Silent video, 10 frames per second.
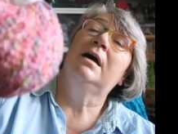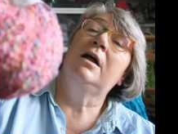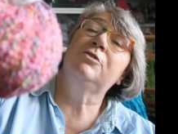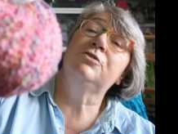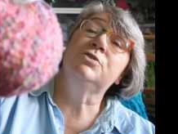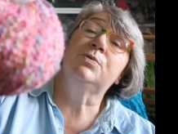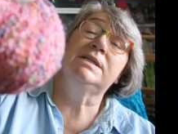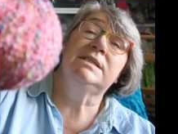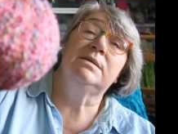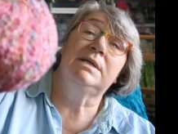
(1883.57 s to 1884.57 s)

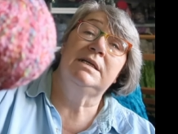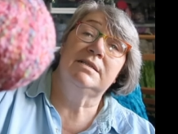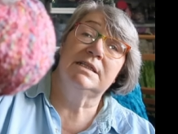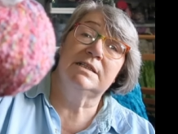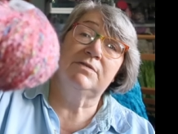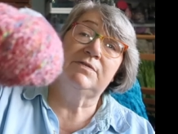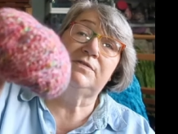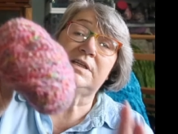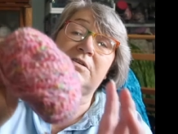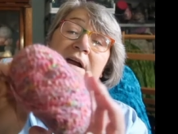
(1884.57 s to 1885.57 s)
120 metres for 50